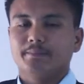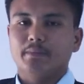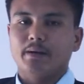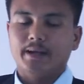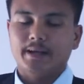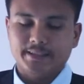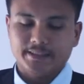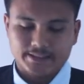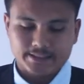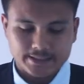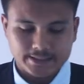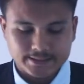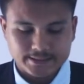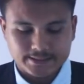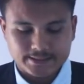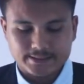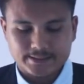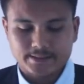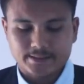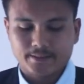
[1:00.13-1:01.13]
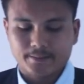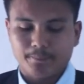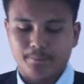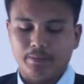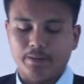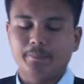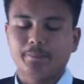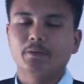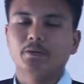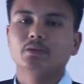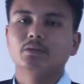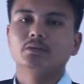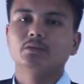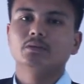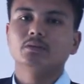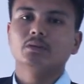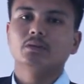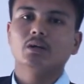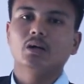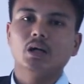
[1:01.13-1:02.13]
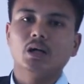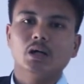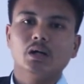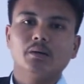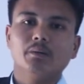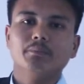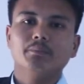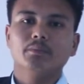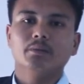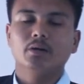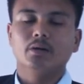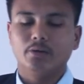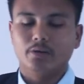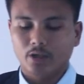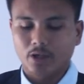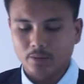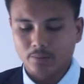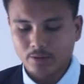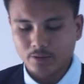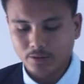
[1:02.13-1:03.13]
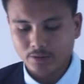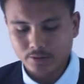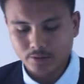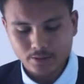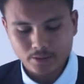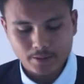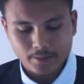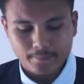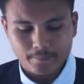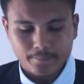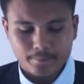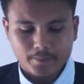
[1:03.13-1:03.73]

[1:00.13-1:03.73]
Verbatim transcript: medicines paper gum rubber